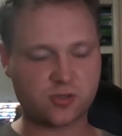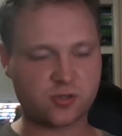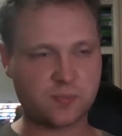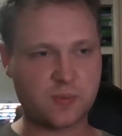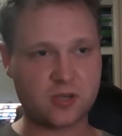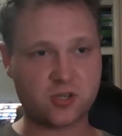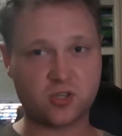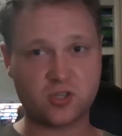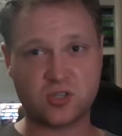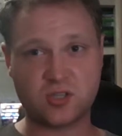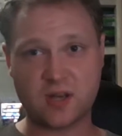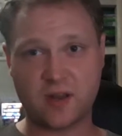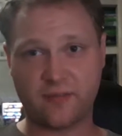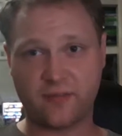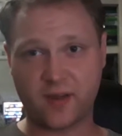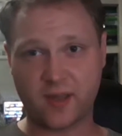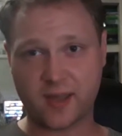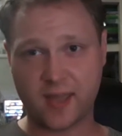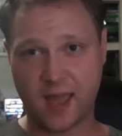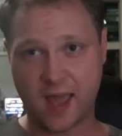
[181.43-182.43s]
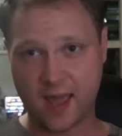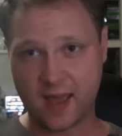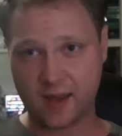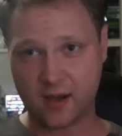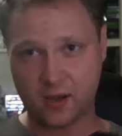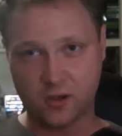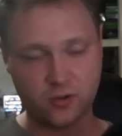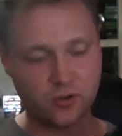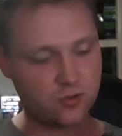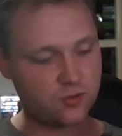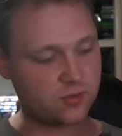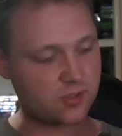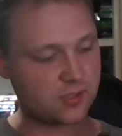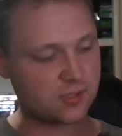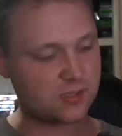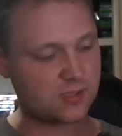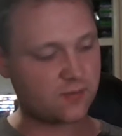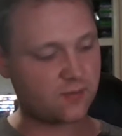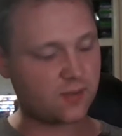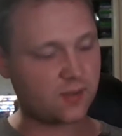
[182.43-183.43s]
especially stuff like Halo,
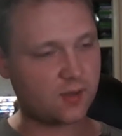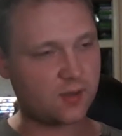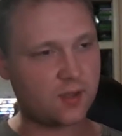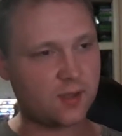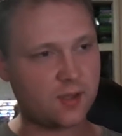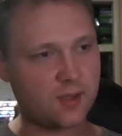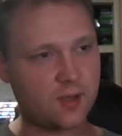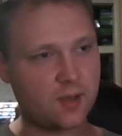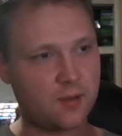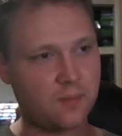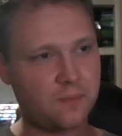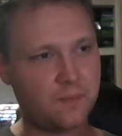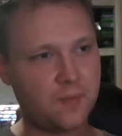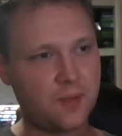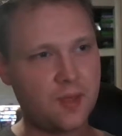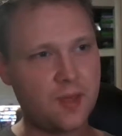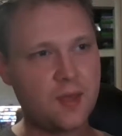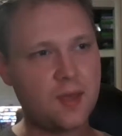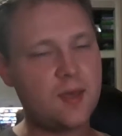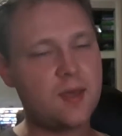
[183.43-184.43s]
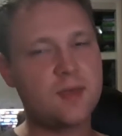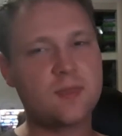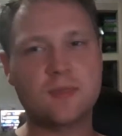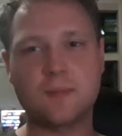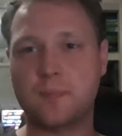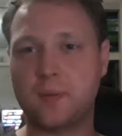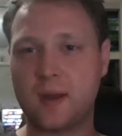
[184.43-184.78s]
using something like the